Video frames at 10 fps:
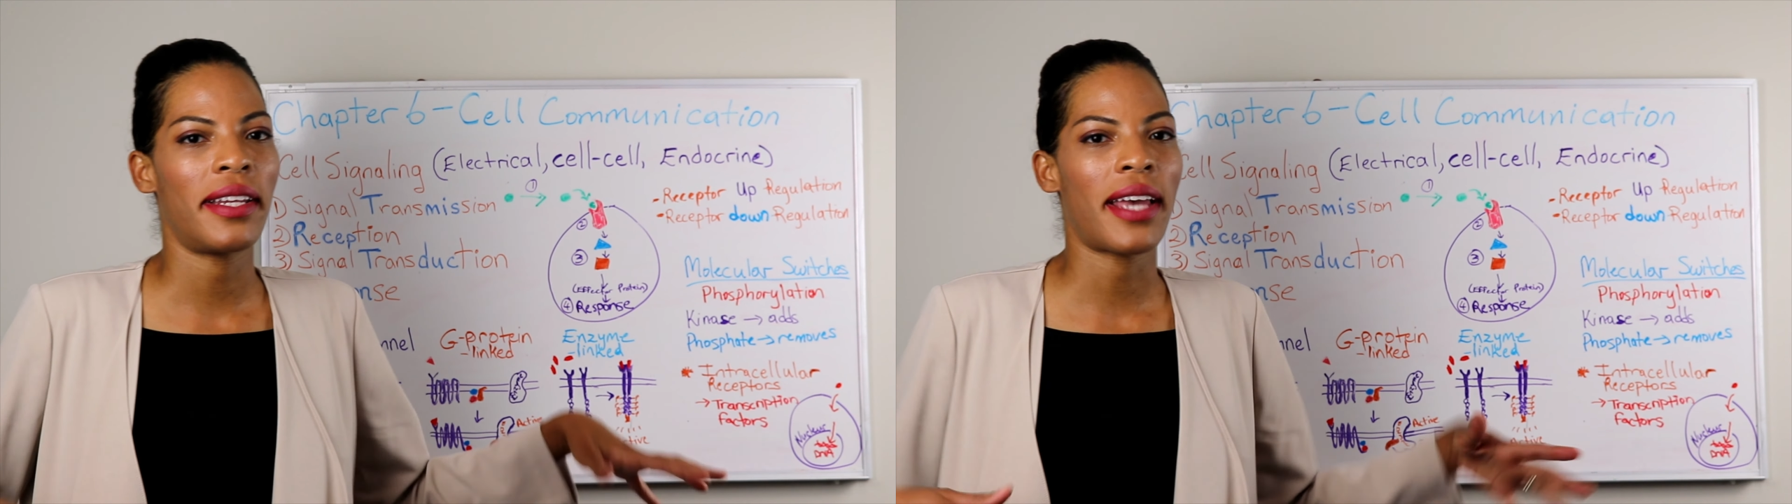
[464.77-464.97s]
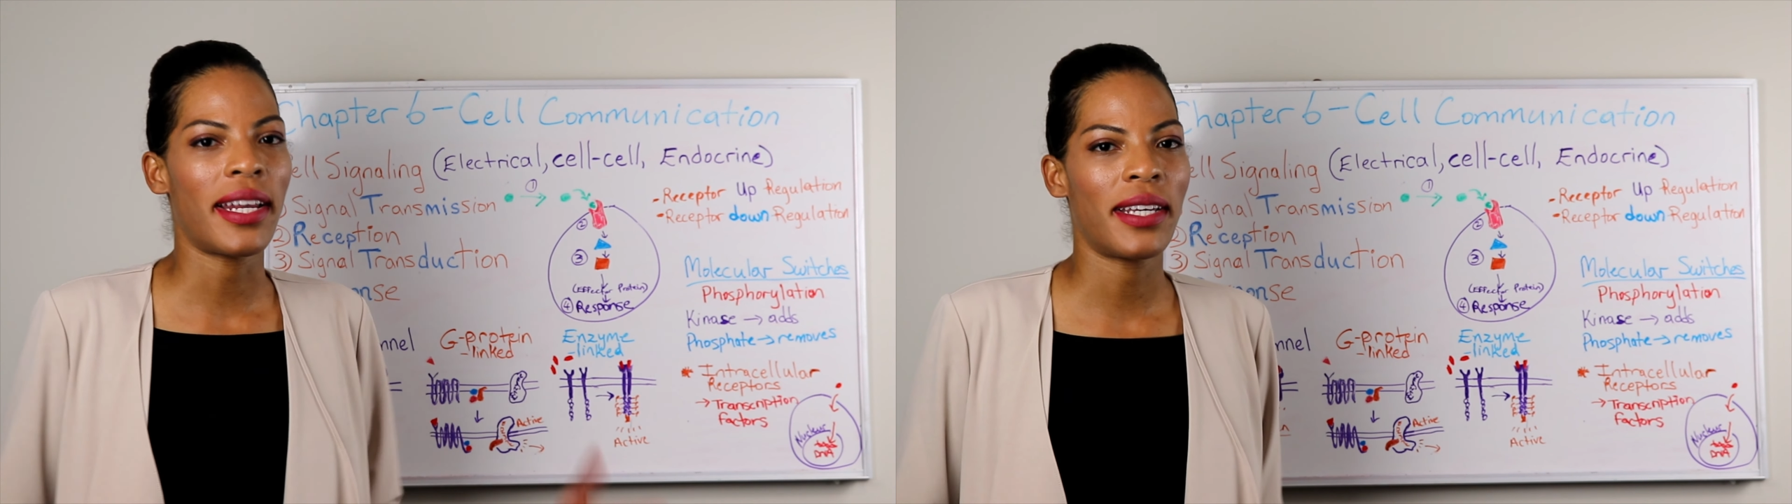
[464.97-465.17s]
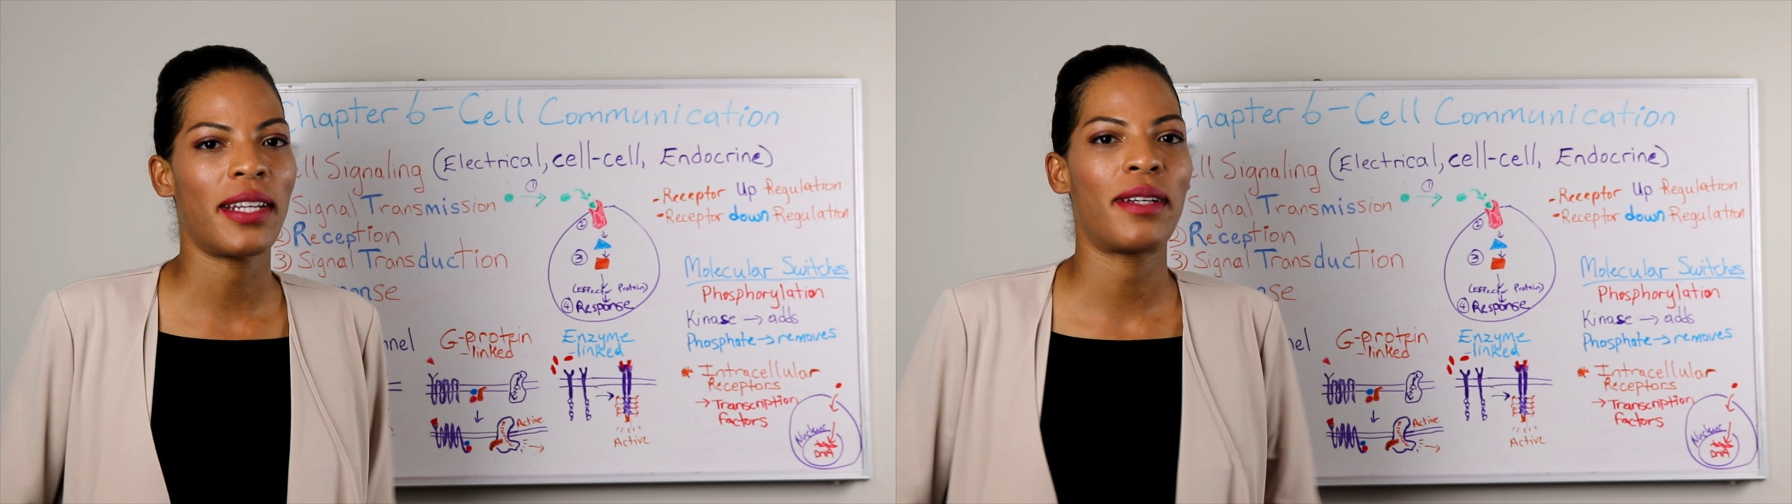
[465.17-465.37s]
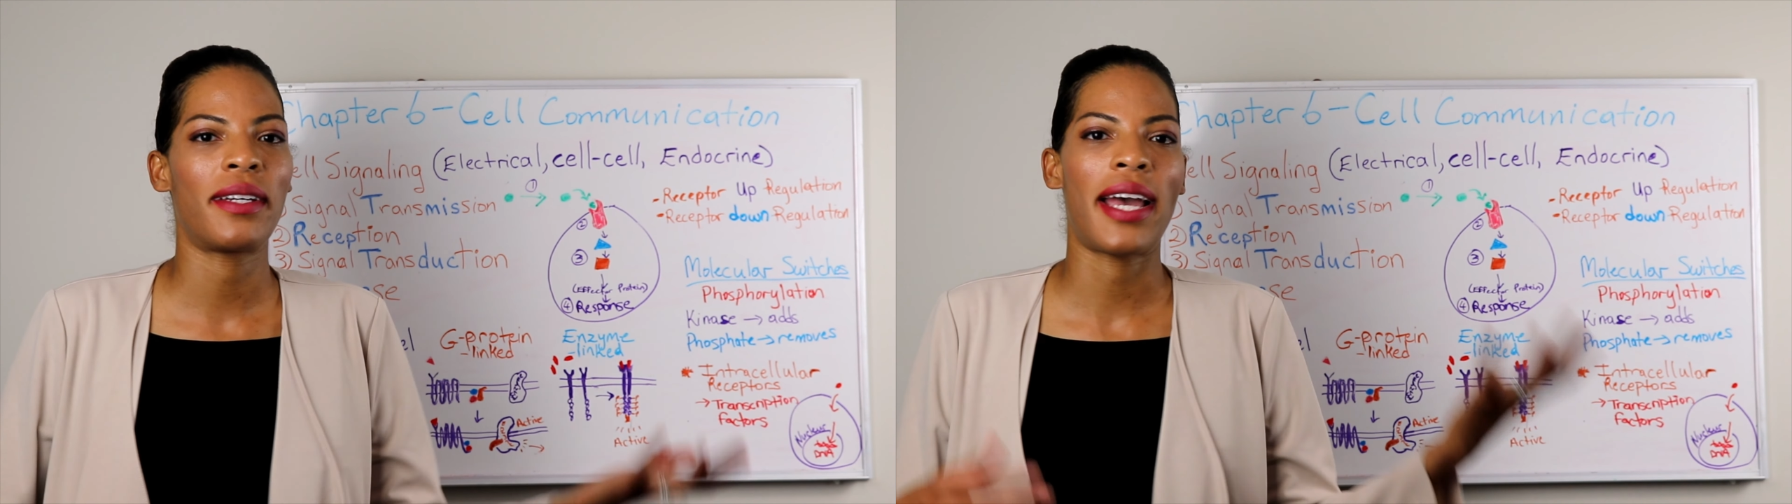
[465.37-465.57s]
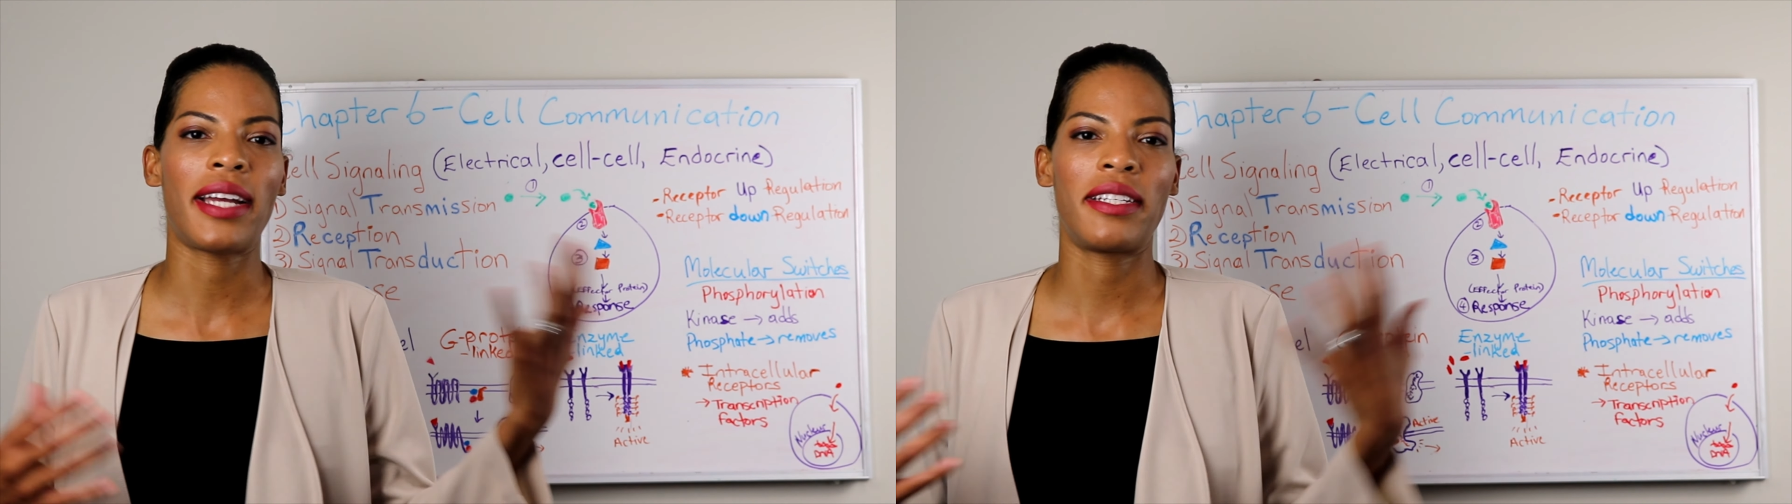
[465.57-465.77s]
that could go and
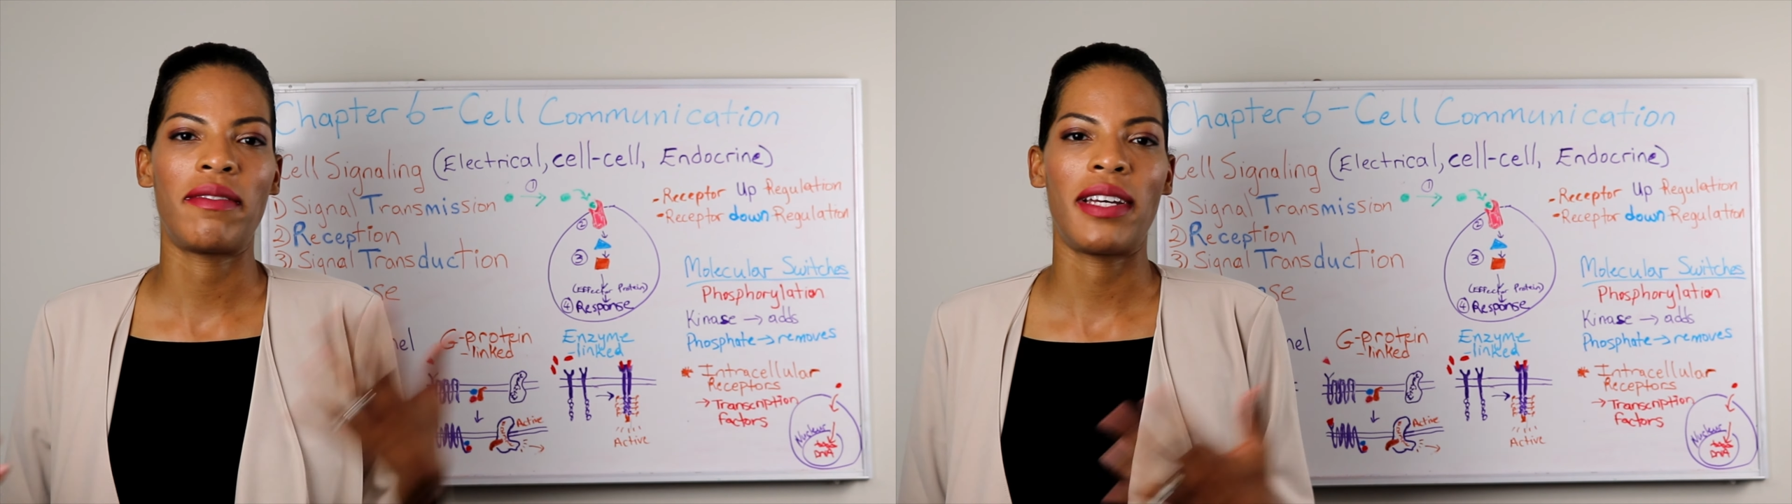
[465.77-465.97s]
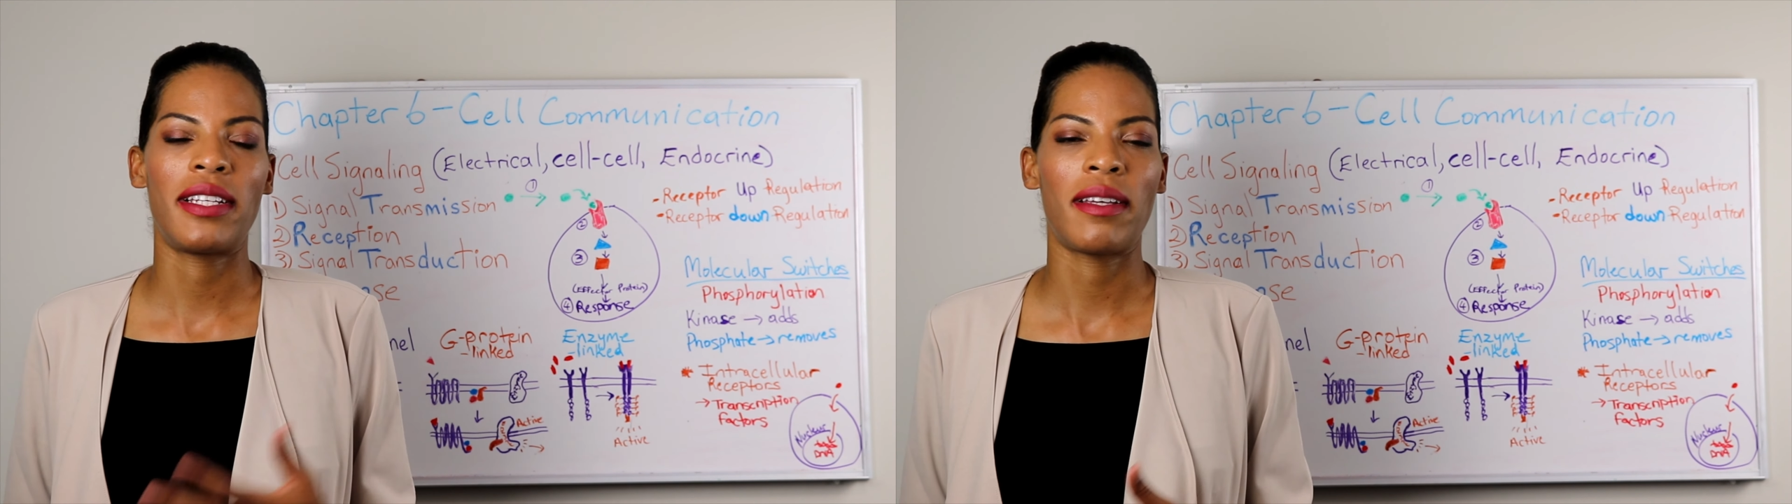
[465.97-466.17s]
activate